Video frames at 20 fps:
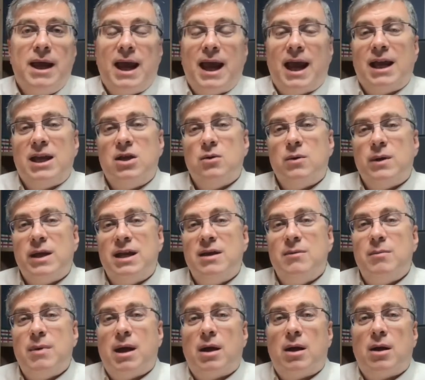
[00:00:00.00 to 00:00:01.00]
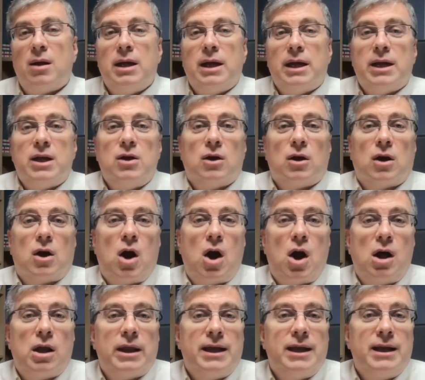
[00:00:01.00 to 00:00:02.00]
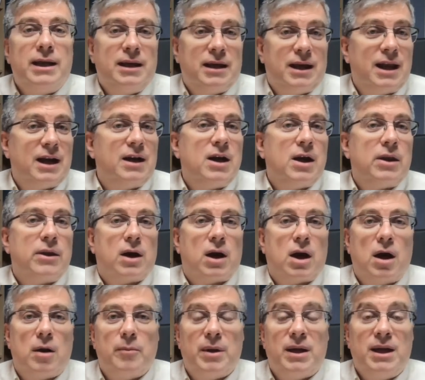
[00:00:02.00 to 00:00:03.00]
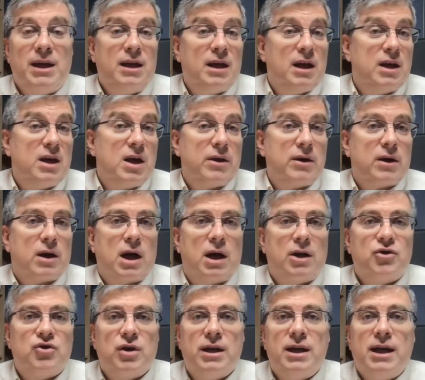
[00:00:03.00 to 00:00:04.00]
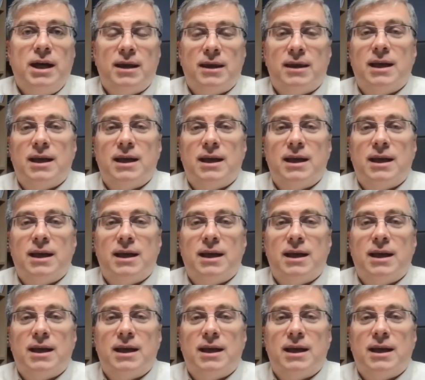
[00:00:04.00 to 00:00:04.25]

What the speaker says: and you email your colleague in another company, another country,